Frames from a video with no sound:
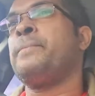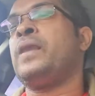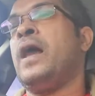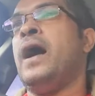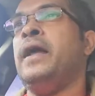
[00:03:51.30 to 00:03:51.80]

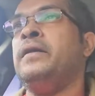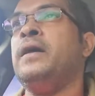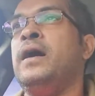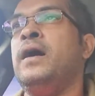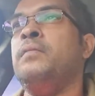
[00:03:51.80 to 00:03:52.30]

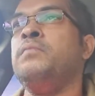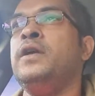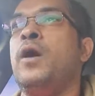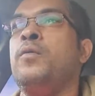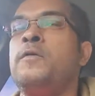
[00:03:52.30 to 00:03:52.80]
and
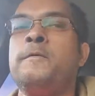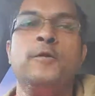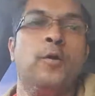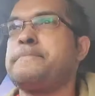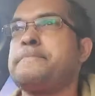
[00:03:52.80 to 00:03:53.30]
you know,
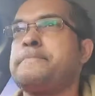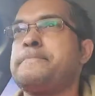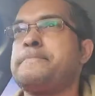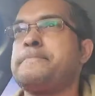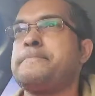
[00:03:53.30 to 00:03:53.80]
you're
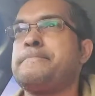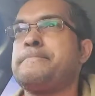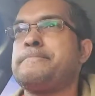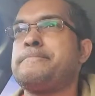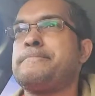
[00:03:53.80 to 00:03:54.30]
all
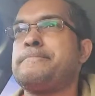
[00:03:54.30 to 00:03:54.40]
right.